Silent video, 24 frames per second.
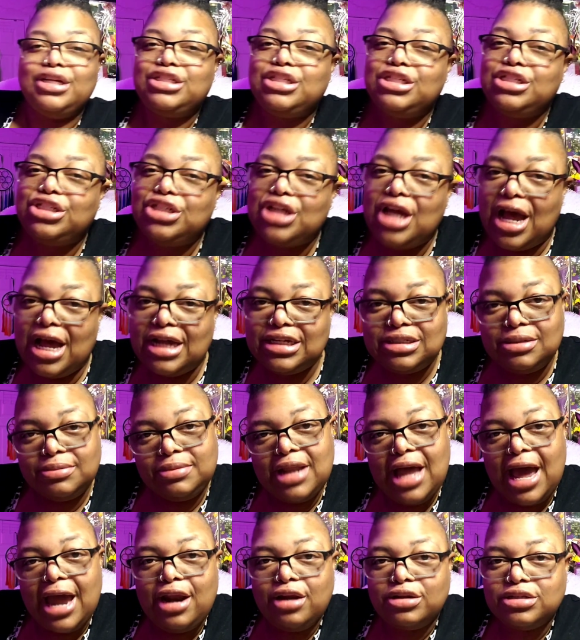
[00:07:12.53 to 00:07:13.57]
She shined
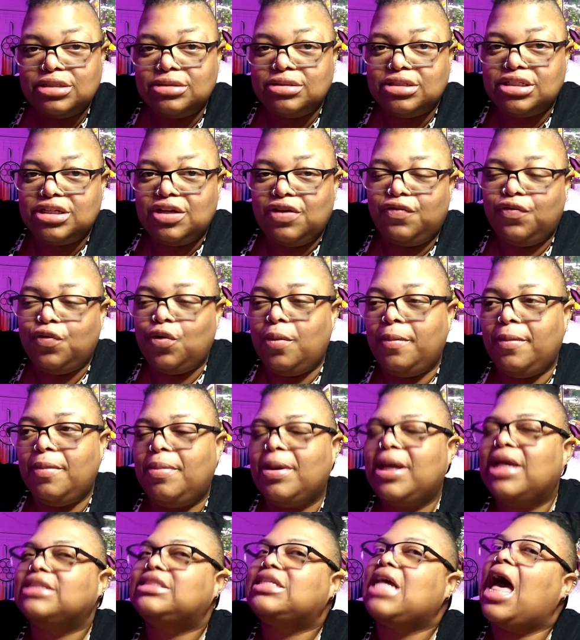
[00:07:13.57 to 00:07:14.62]
some light on some stuff for
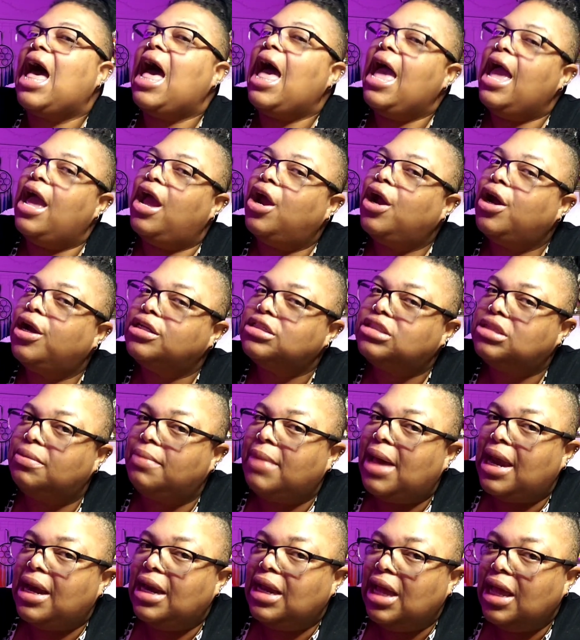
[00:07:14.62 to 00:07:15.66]
me, because I had heard
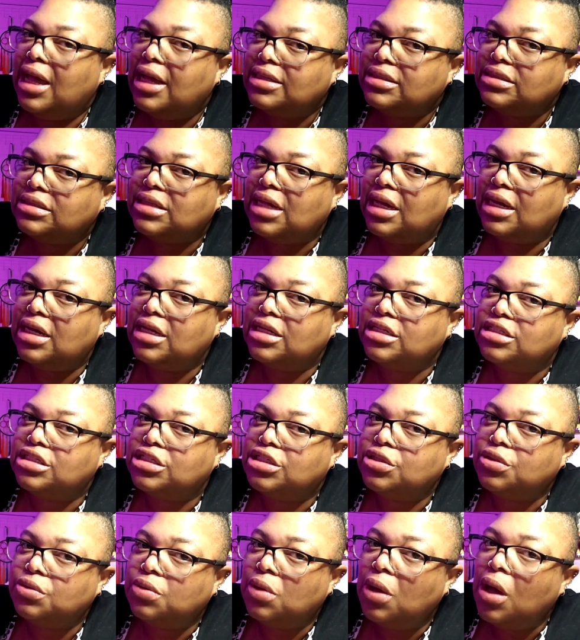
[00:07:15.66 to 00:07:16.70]
somebody else say this
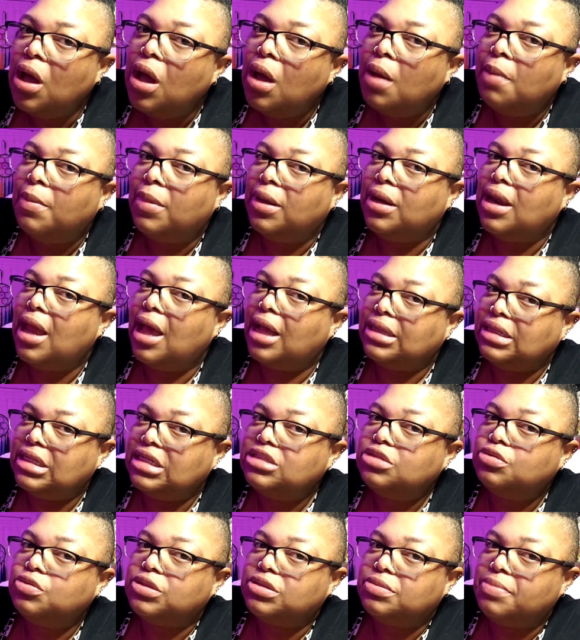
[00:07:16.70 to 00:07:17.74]
too. But now
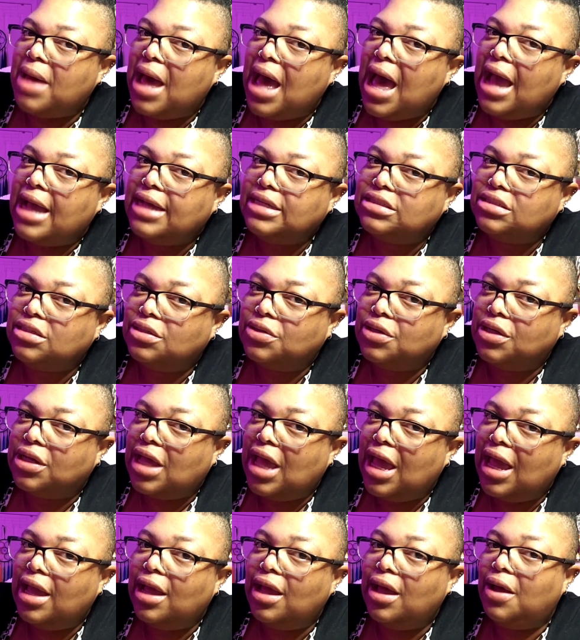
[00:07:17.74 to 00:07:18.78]
this was my icing on the
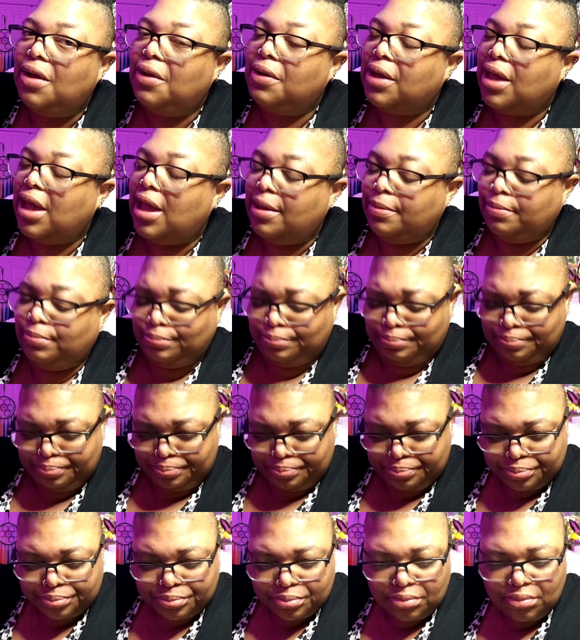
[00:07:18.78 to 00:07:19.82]
cake. Okay.
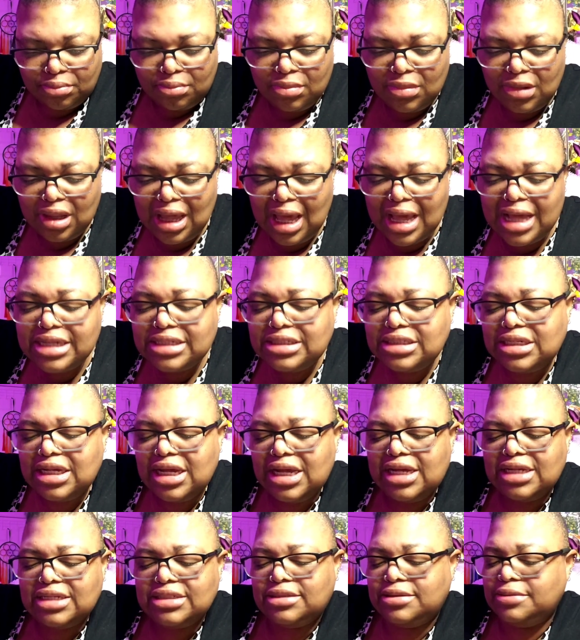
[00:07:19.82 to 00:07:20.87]
It
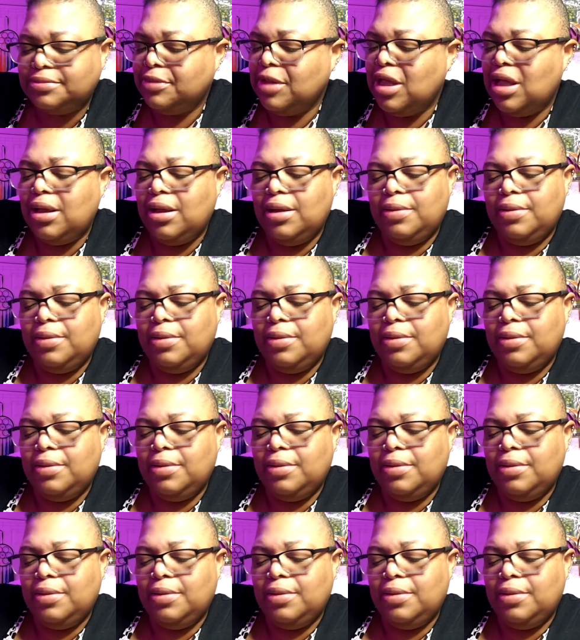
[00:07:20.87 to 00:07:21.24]
says,